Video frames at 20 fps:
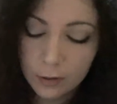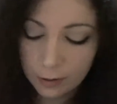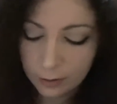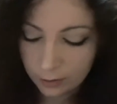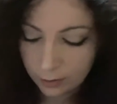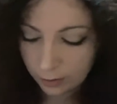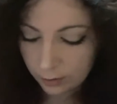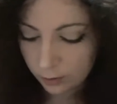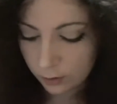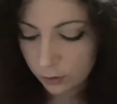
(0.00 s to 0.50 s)

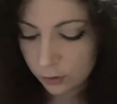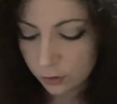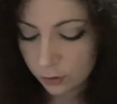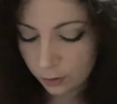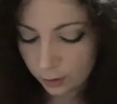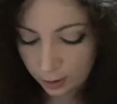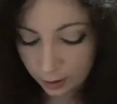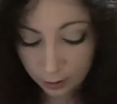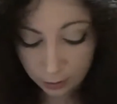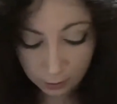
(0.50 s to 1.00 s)
now that your
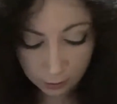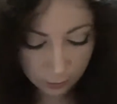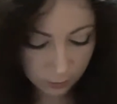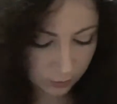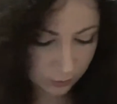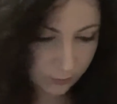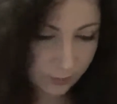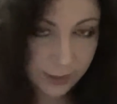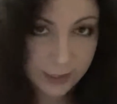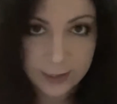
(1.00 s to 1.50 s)
hair
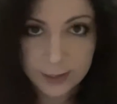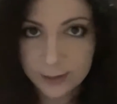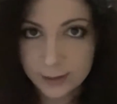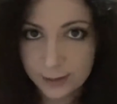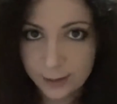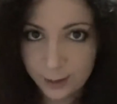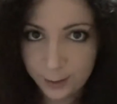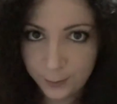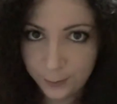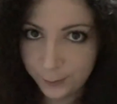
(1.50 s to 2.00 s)
looks
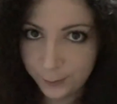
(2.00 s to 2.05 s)
fancy,